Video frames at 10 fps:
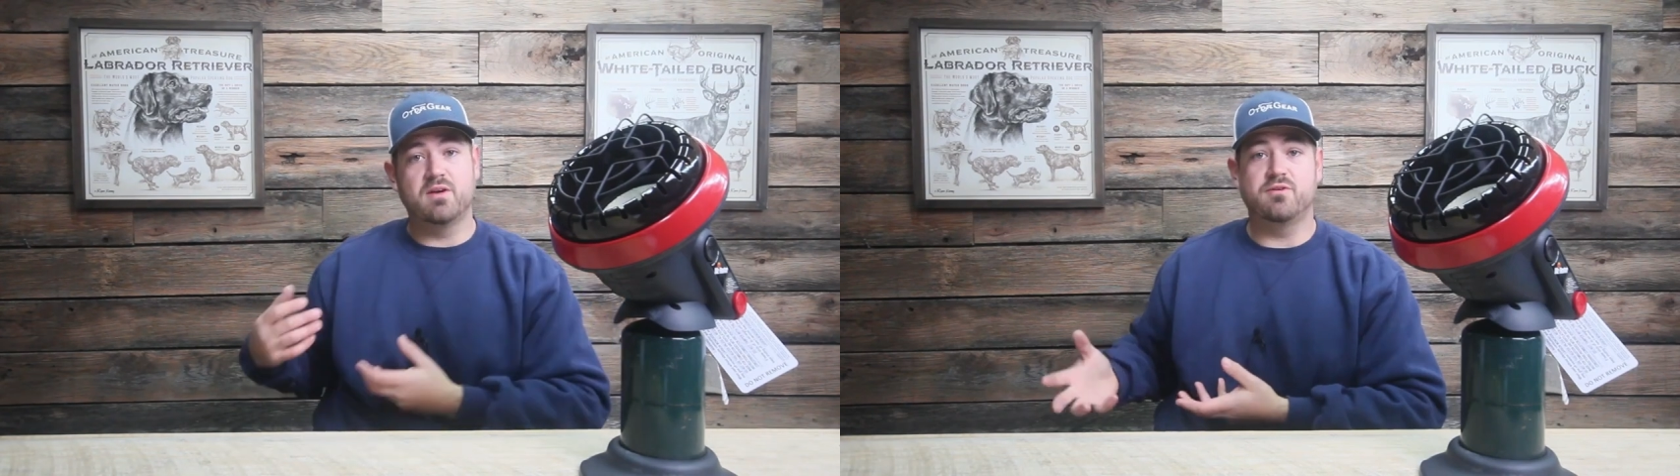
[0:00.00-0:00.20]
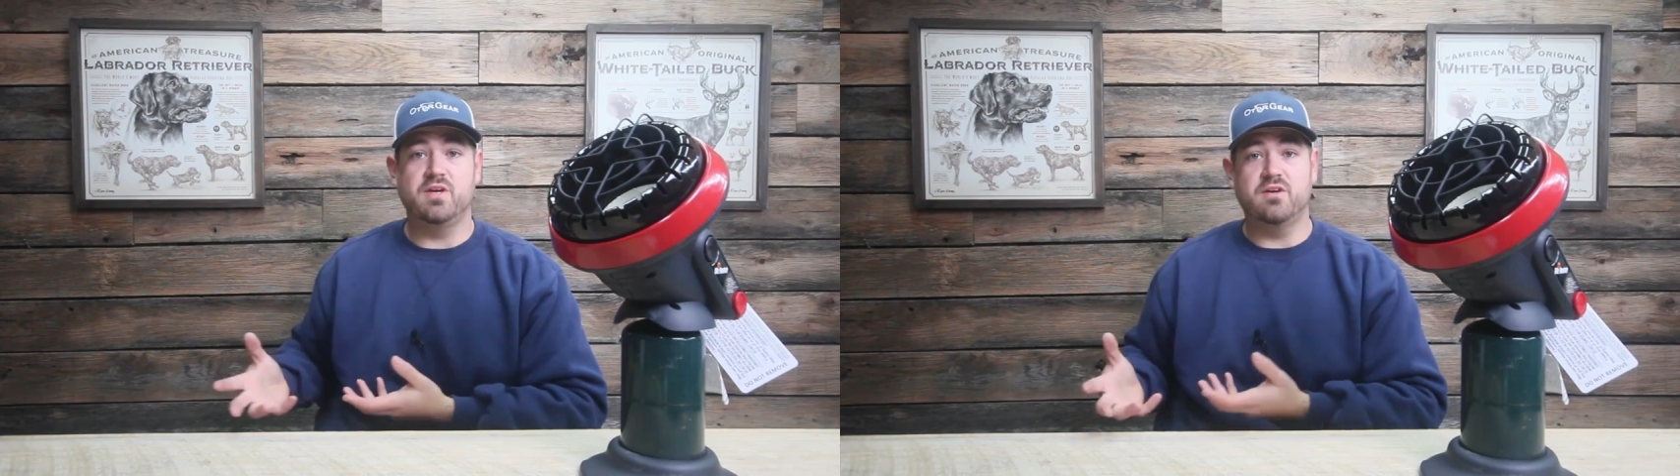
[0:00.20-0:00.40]
my
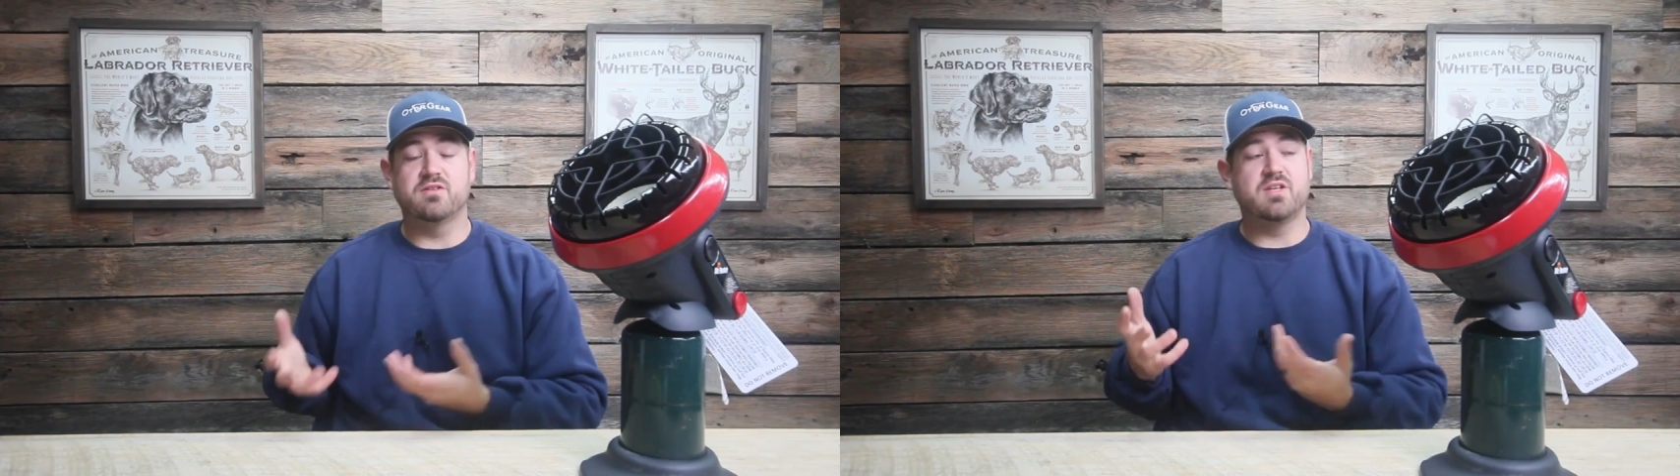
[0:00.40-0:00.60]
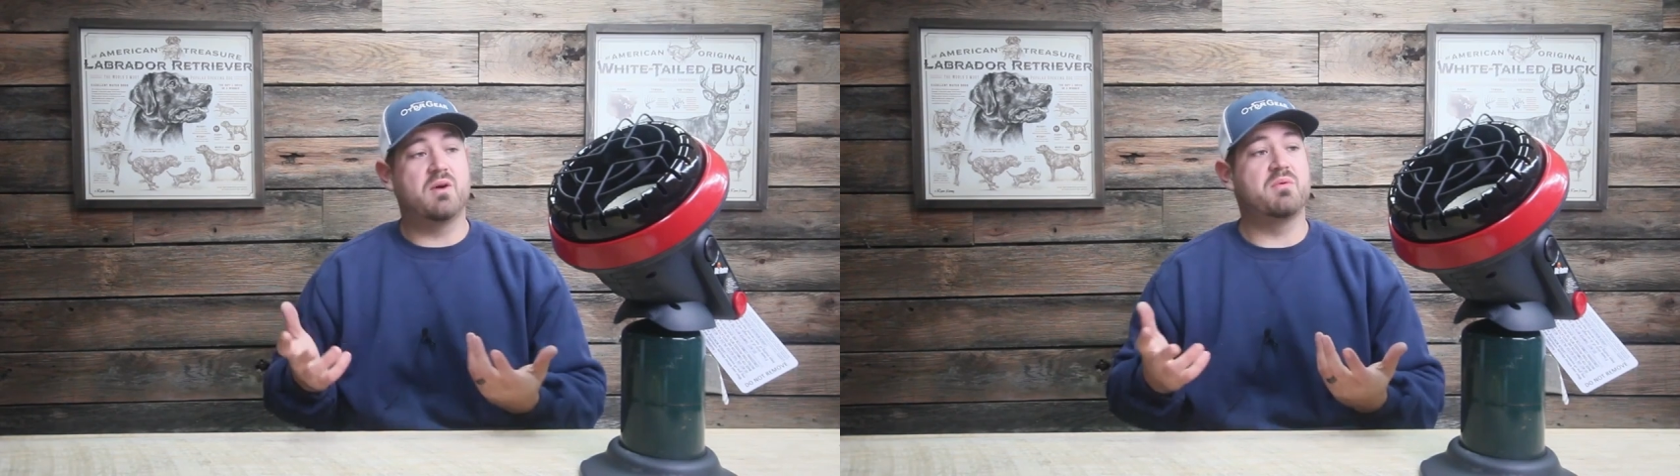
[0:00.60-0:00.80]
little
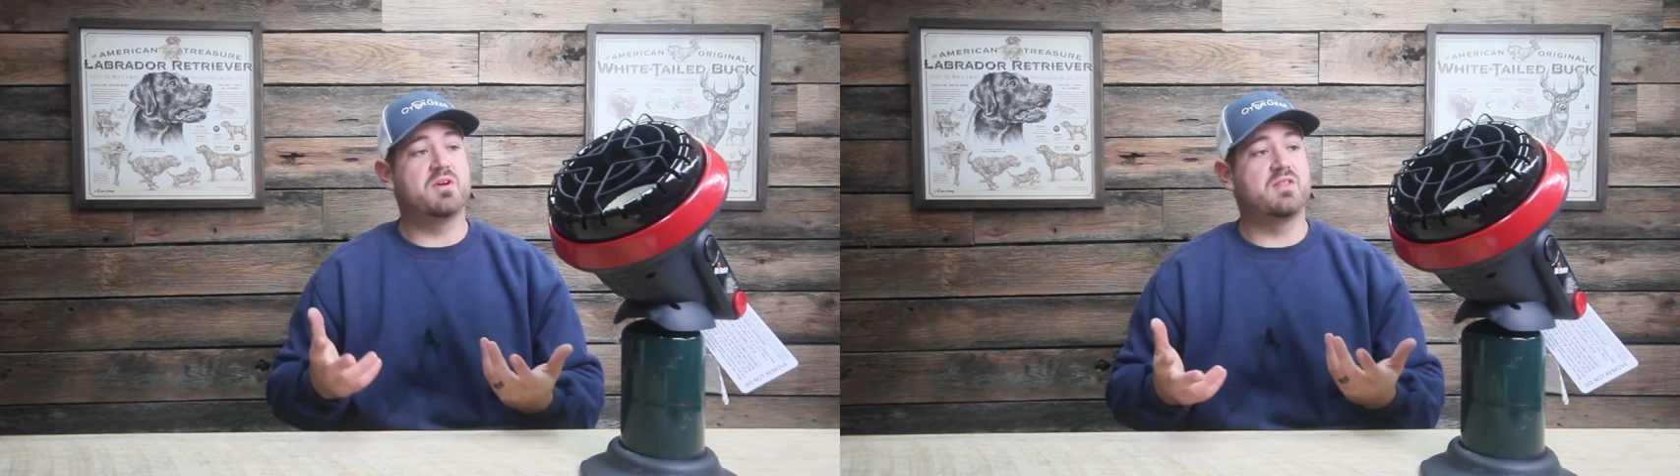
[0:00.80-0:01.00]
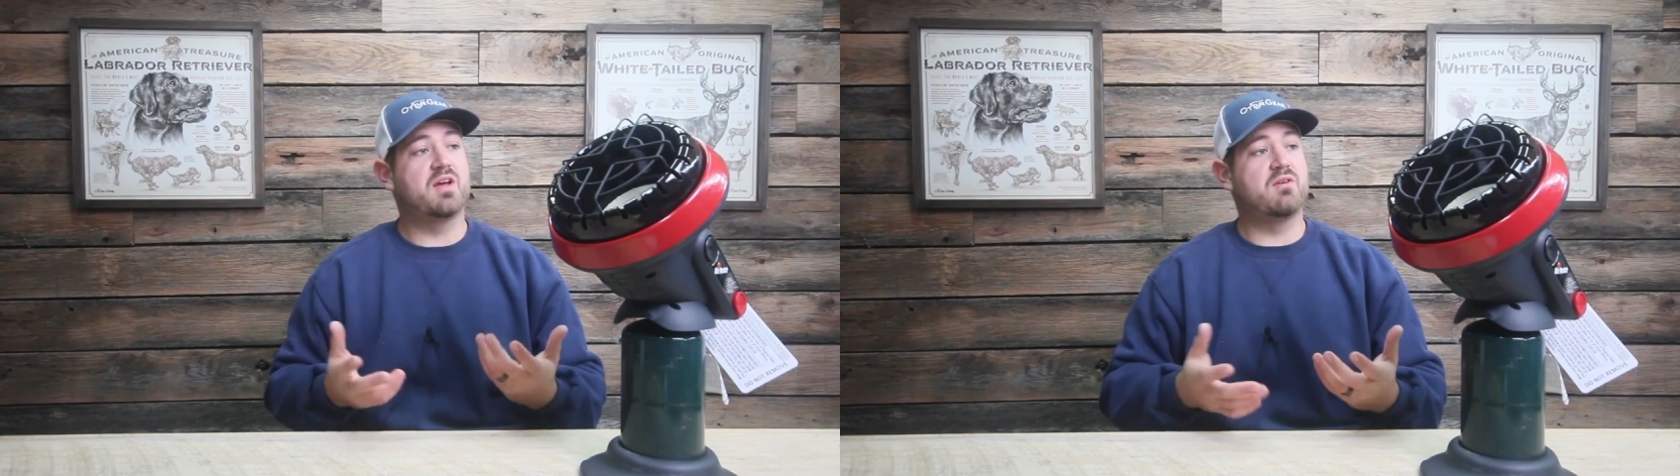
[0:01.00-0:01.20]
heater's not
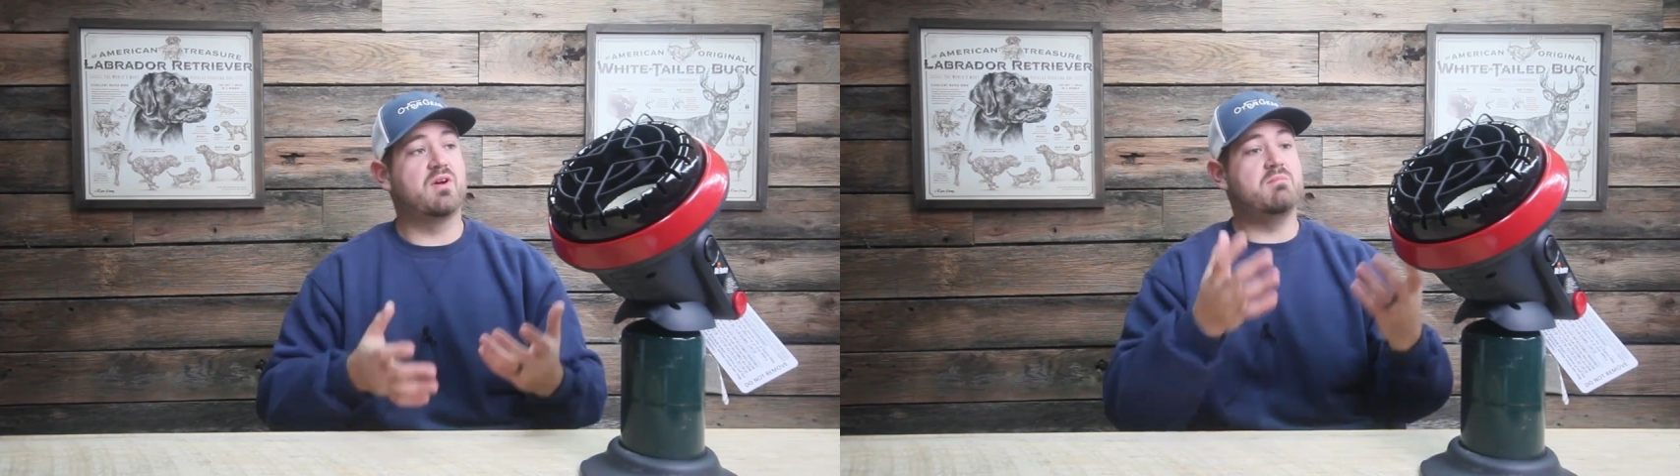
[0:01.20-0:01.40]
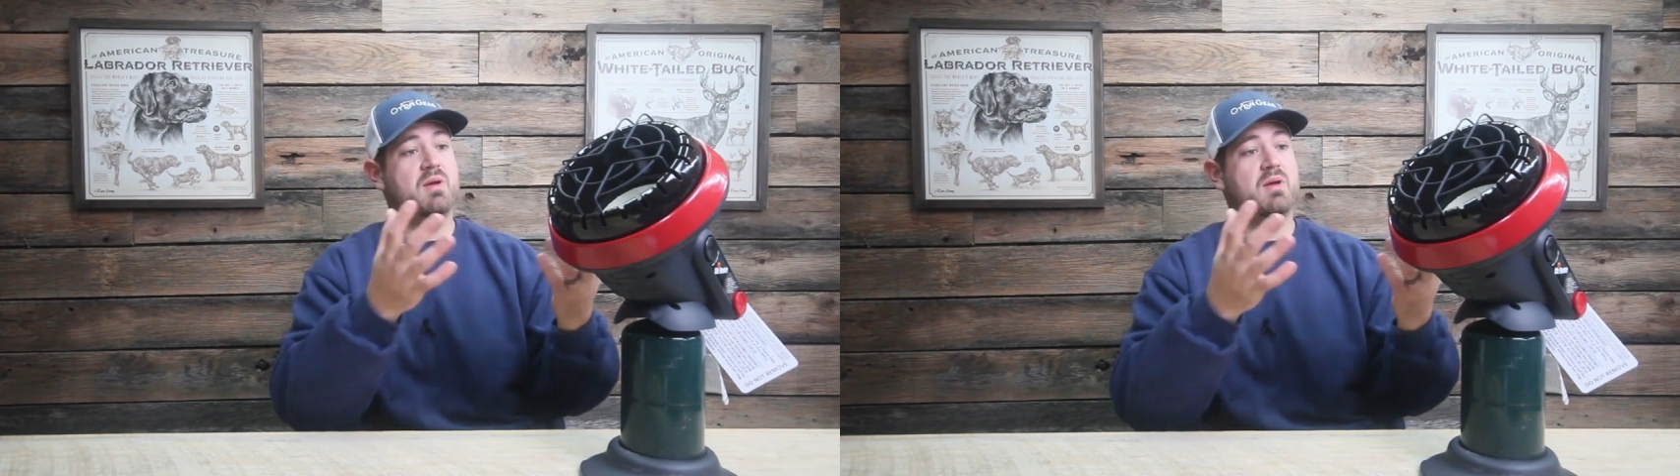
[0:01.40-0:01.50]
working that great.